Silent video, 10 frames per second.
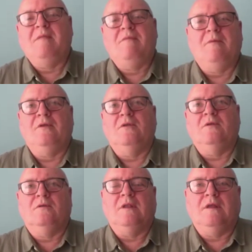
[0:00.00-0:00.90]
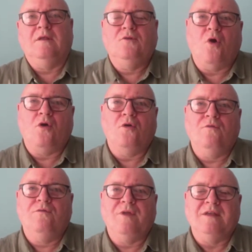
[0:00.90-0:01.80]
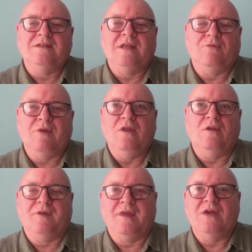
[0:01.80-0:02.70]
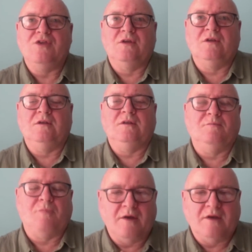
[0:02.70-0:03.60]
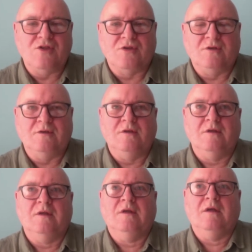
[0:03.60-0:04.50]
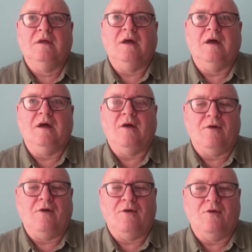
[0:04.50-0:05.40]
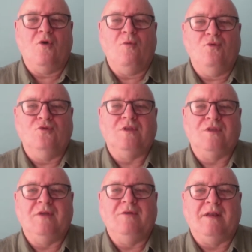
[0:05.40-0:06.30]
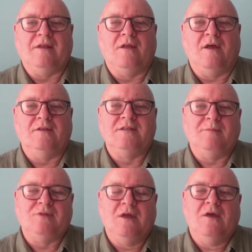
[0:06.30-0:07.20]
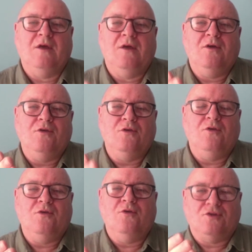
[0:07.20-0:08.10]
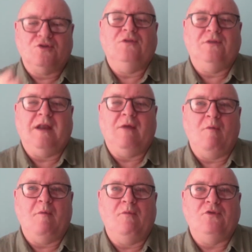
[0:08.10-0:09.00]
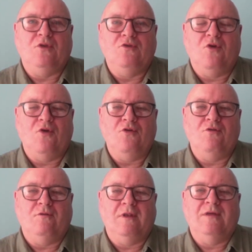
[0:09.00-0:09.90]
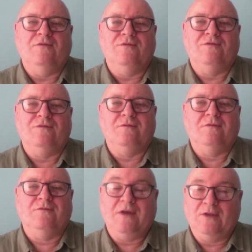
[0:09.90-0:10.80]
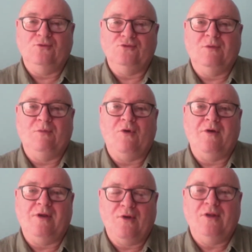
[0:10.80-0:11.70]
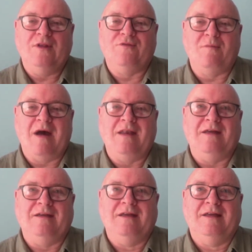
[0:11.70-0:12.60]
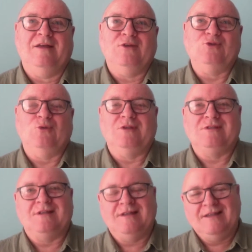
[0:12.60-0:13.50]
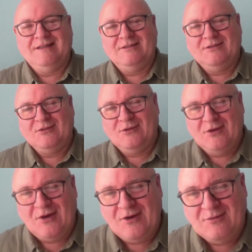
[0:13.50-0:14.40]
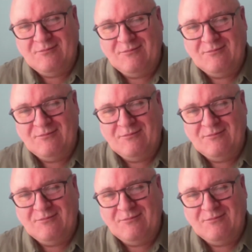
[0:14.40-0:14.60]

people, they talk of things like reunification and partition are almost theoretical concepts. You're a South Derry woman, but you now live very close to the border in County Fermanagh. So it's there are